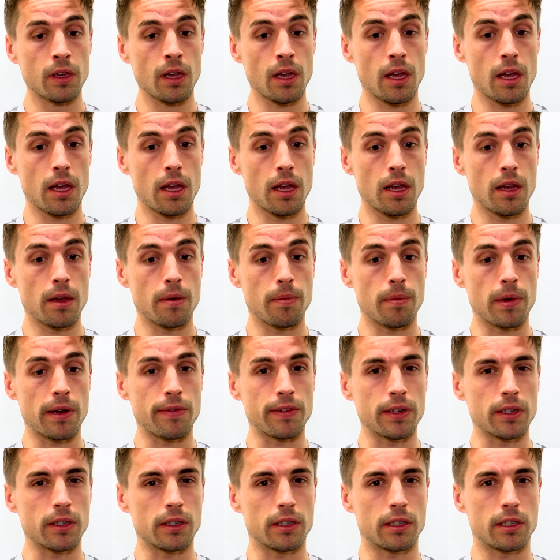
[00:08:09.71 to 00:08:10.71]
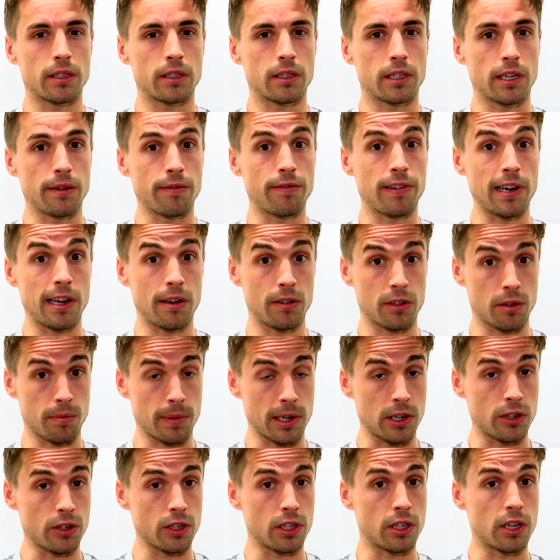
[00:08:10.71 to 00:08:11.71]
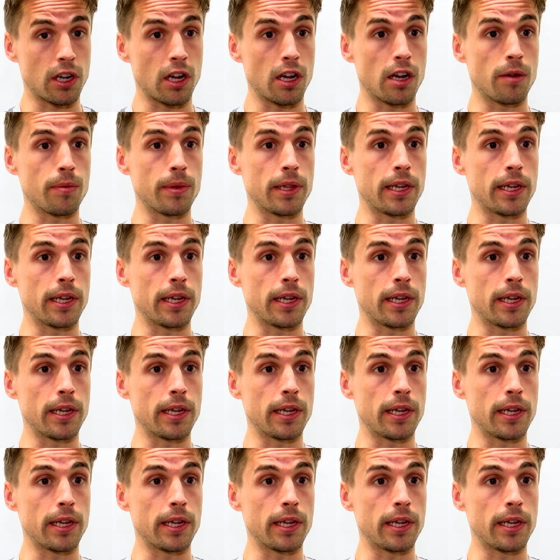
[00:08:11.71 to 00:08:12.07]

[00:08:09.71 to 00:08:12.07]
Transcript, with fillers: Um, I think Tim Flowers was the manager at the time,